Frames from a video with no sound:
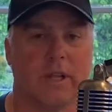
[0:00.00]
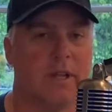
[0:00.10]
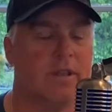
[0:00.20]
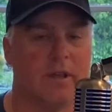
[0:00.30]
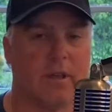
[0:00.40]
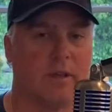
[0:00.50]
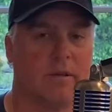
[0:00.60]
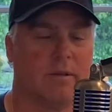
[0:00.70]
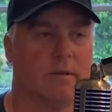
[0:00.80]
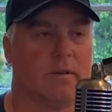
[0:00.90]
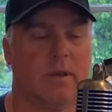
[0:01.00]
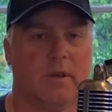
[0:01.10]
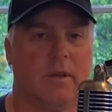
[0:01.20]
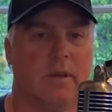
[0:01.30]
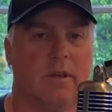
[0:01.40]
Anything.
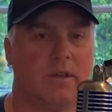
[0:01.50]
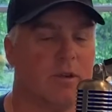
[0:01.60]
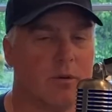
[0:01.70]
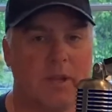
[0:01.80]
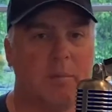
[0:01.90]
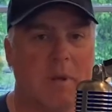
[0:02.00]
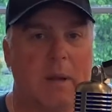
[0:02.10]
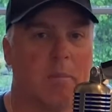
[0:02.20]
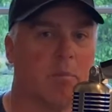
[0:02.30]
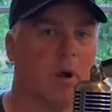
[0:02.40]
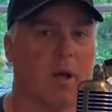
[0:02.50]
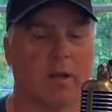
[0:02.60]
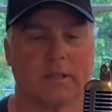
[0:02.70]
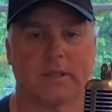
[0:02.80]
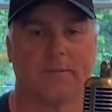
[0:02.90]
You don't need paper
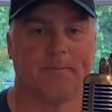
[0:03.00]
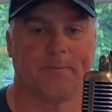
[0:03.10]
products.